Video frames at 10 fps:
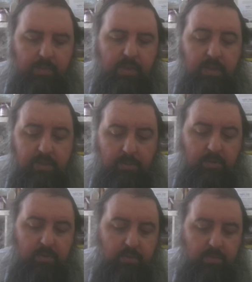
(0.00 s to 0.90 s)

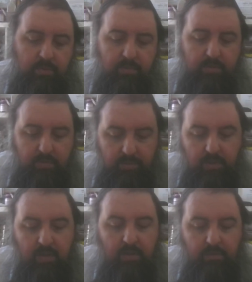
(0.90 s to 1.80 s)
Someone who
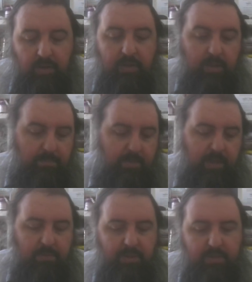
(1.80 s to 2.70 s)
okay.
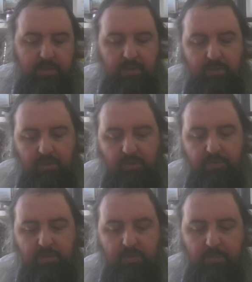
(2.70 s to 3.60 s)
Anyway, that's going off
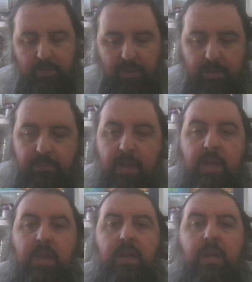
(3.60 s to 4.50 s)
the topic there.
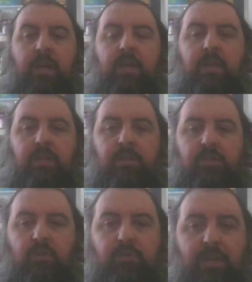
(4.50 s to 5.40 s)

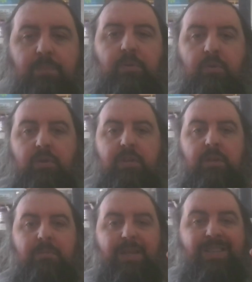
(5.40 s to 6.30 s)
So dibur
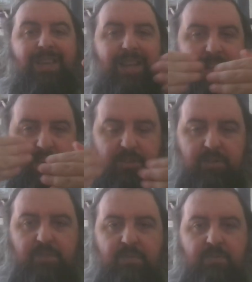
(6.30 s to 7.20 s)
can mean
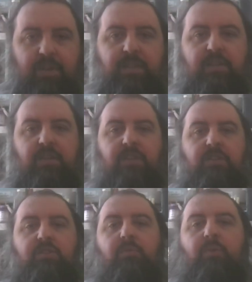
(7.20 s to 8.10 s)
connection, right?
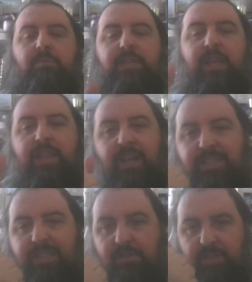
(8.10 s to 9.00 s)
So when we say the
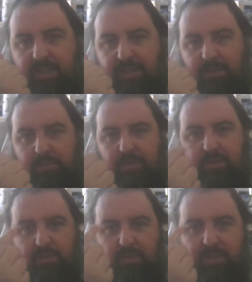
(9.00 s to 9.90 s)
Aseras
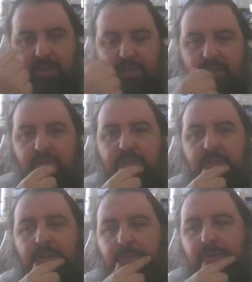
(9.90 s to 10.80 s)
HaDibros, look at the Aseras
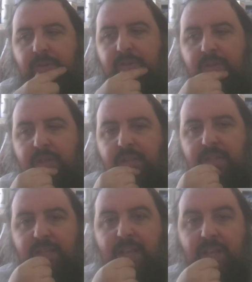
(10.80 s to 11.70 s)
HaDibros,
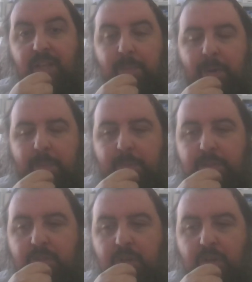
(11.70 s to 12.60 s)
the 10
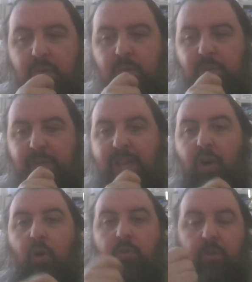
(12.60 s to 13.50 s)
Commandments. We say,
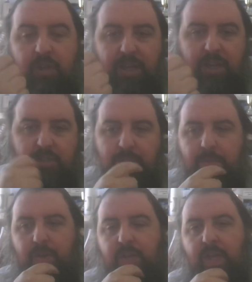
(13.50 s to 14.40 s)
Onochi Hashem
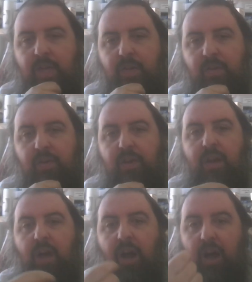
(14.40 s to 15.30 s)
Elokecha.
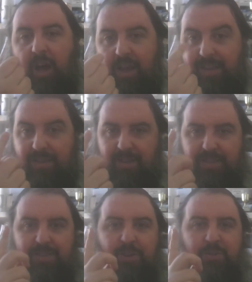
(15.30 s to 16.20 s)
I, it
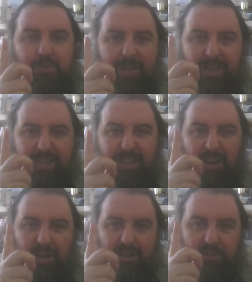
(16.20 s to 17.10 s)
starts with the letter
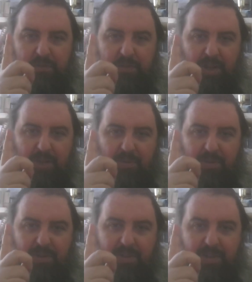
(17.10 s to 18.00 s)
Aleph now.
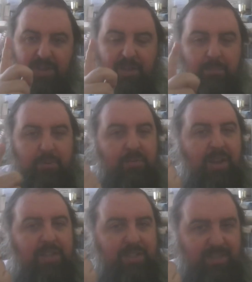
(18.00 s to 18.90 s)

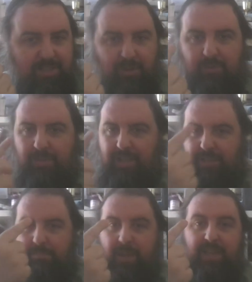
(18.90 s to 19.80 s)
Bereishis starts with
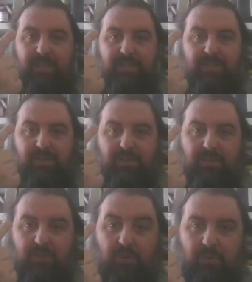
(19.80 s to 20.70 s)
letter Beis,
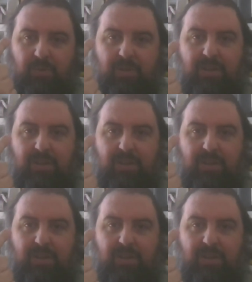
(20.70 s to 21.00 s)
2.